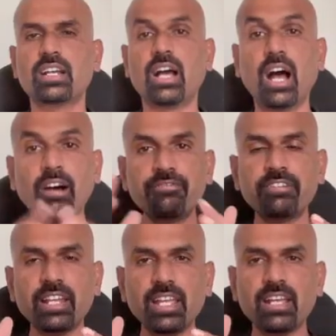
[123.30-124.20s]

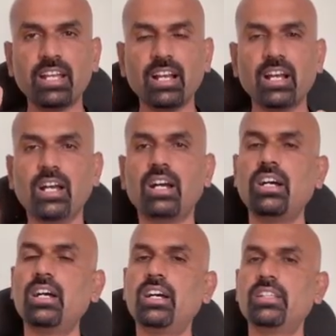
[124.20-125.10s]
offering uh,
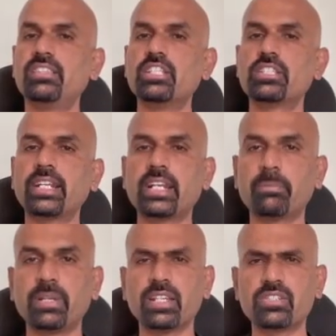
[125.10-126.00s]
uh, this kind of
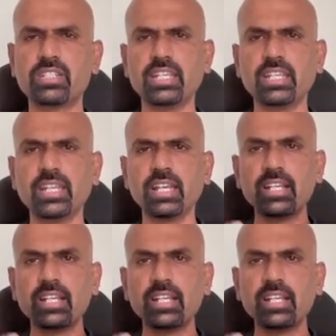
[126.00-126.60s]
PhD?